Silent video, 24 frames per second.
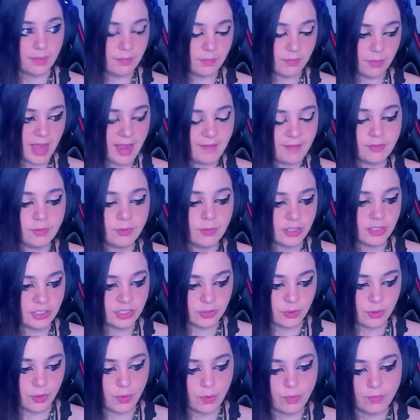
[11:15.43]
after watching the
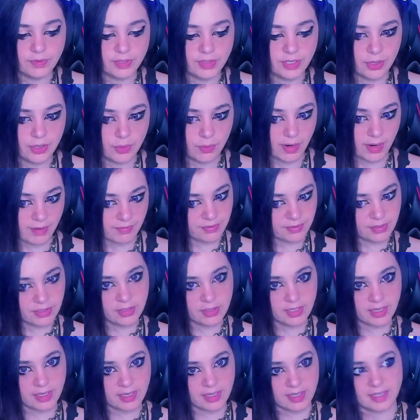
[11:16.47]
whole video, I feel
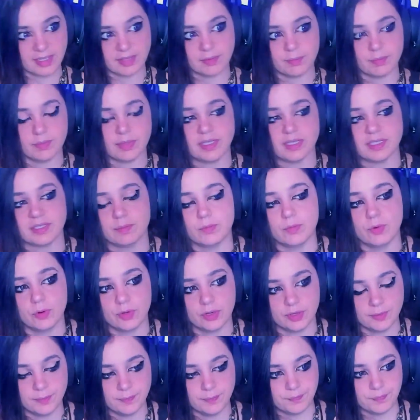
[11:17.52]
like it's
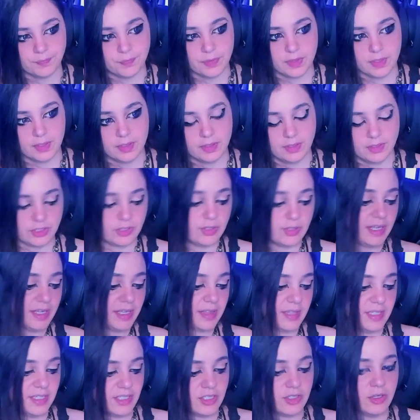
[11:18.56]
more, so like
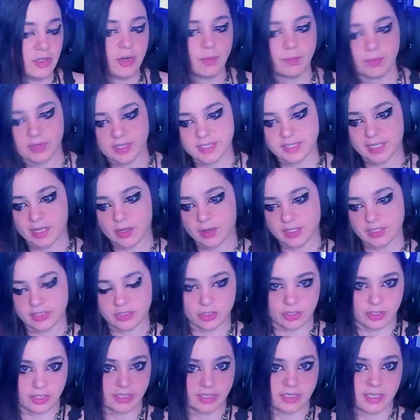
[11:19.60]
this song brings out a
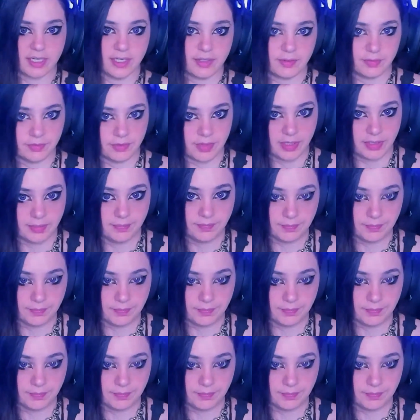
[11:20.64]
darker side of Ren,